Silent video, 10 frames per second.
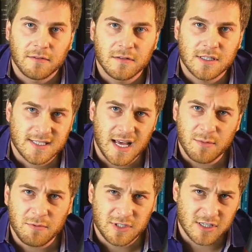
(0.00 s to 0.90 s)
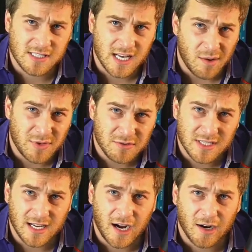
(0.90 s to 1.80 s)
Does that mean we should stop
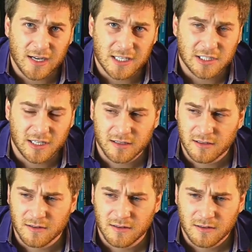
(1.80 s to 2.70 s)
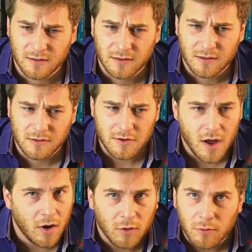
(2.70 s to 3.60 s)
using air conditioning?
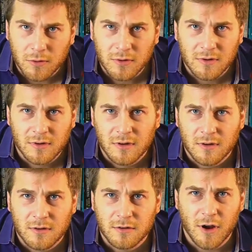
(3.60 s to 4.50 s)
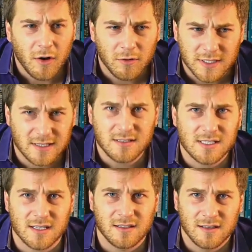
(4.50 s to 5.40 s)
No, no, it
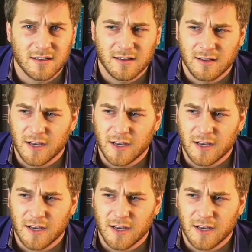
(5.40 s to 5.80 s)
doesn't. If